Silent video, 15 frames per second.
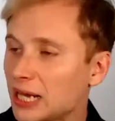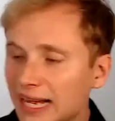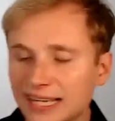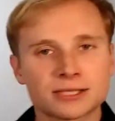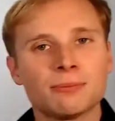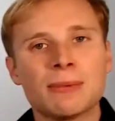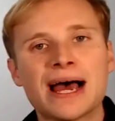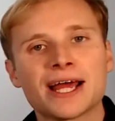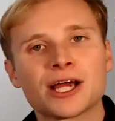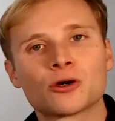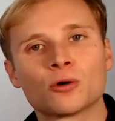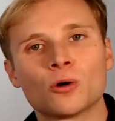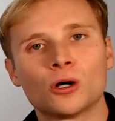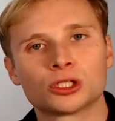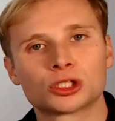that's my
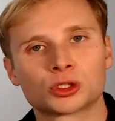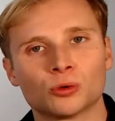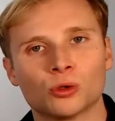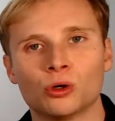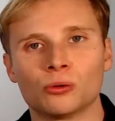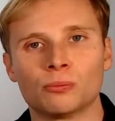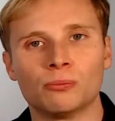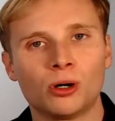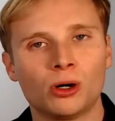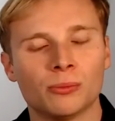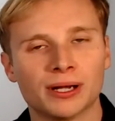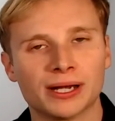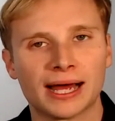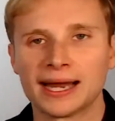crossroad moment.